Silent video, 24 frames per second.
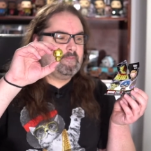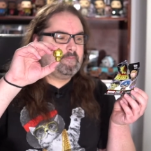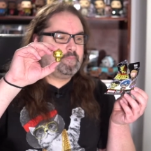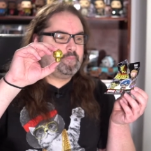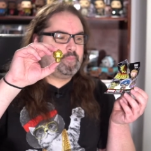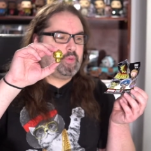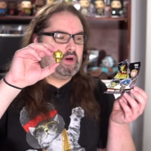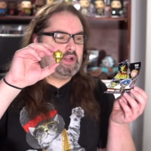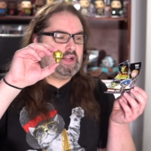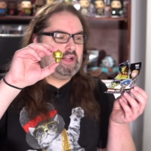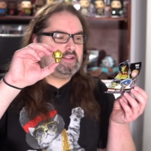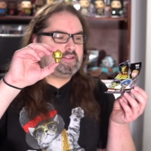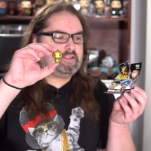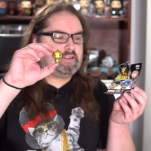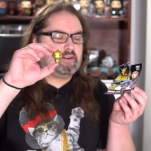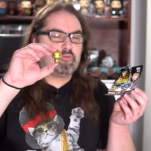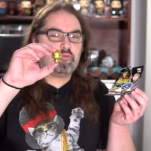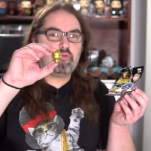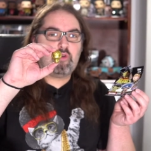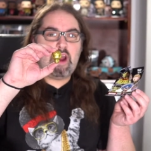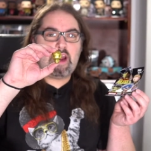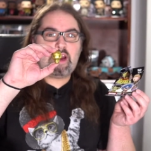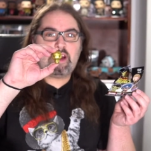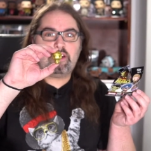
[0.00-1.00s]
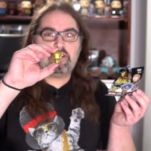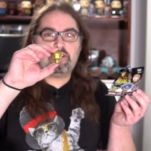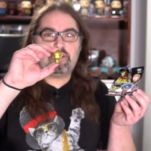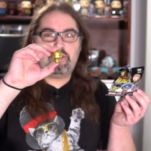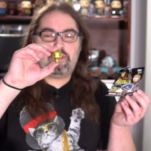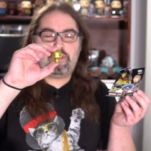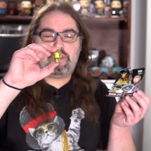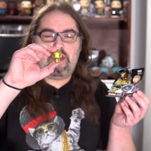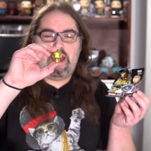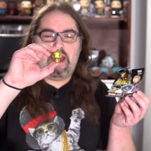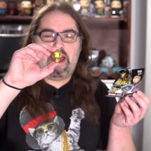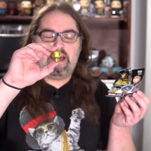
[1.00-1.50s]
but it's a regular
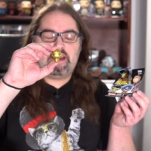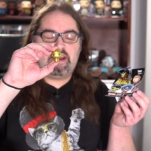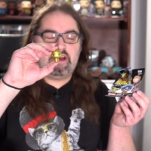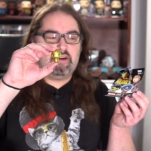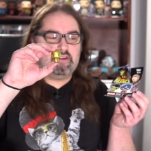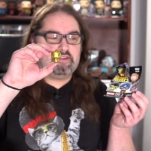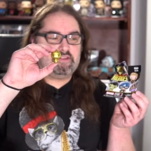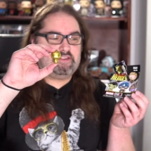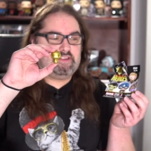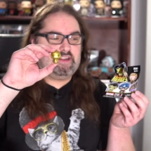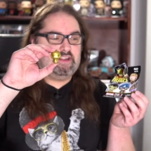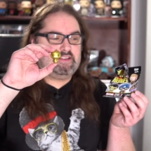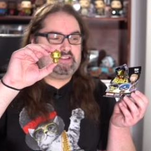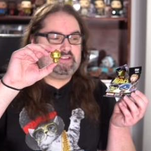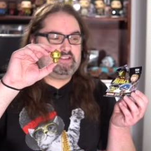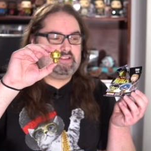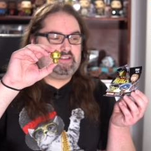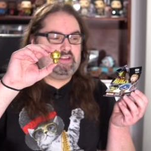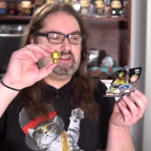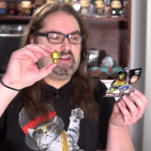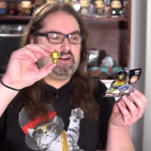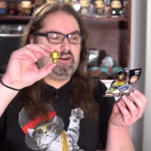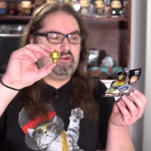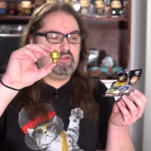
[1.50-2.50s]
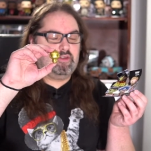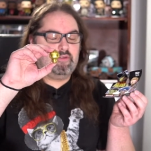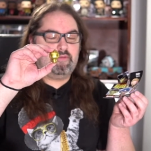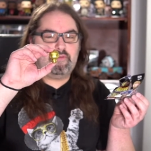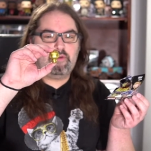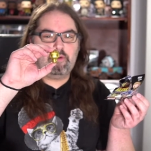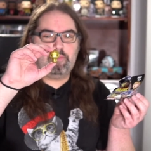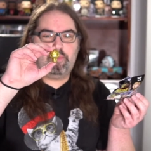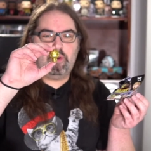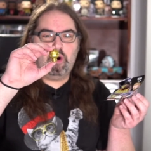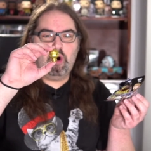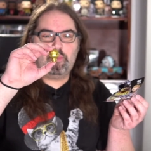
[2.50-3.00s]
Thanos. It's, you know, the full
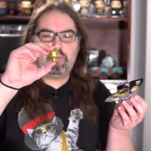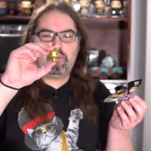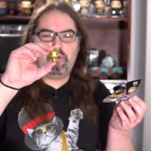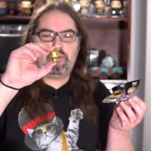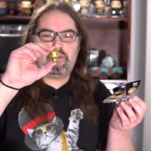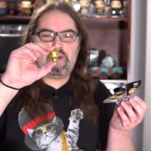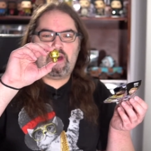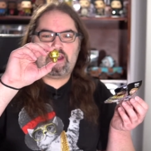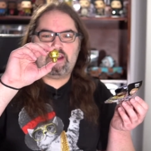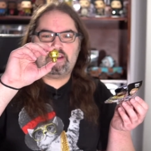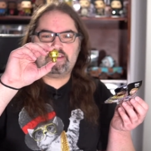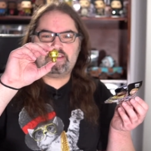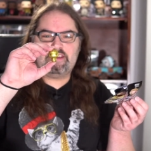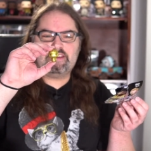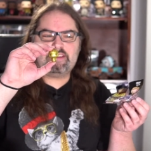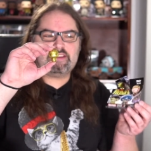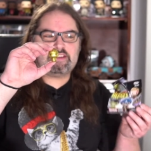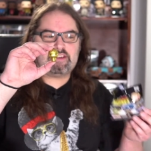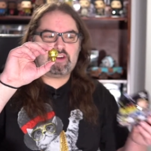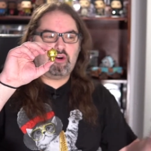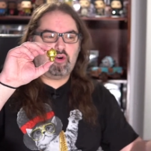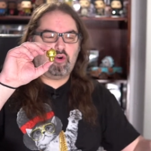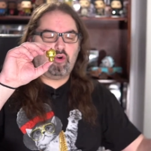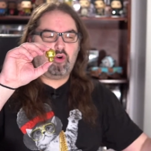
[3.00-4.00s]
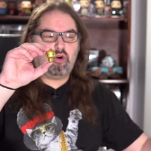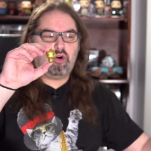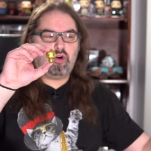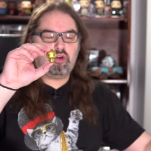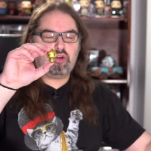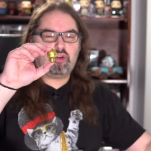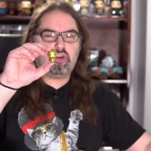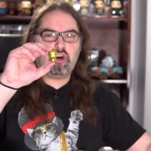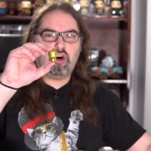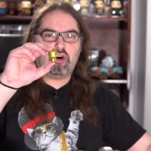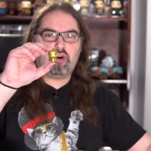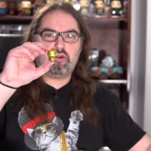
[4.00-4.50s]
purple Thanos. This is an all
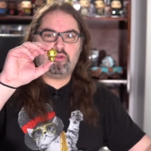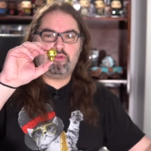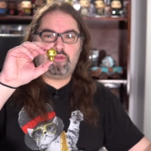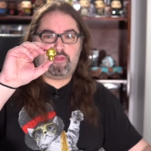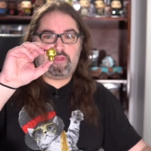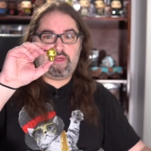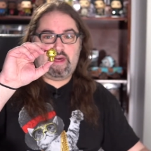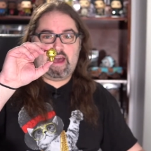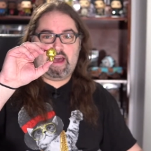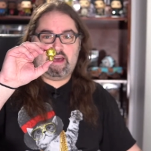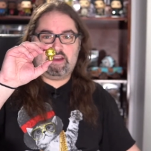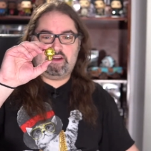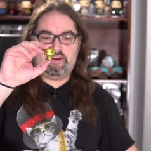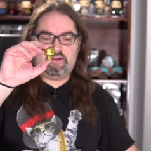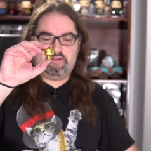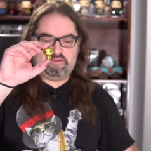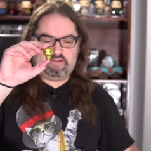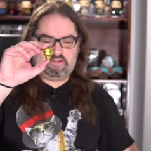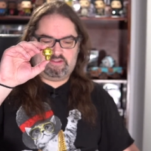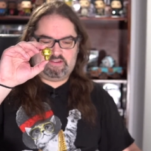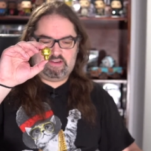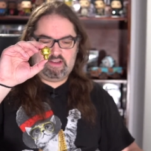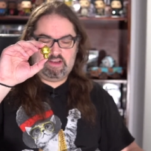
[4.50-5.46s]
gold Thanos.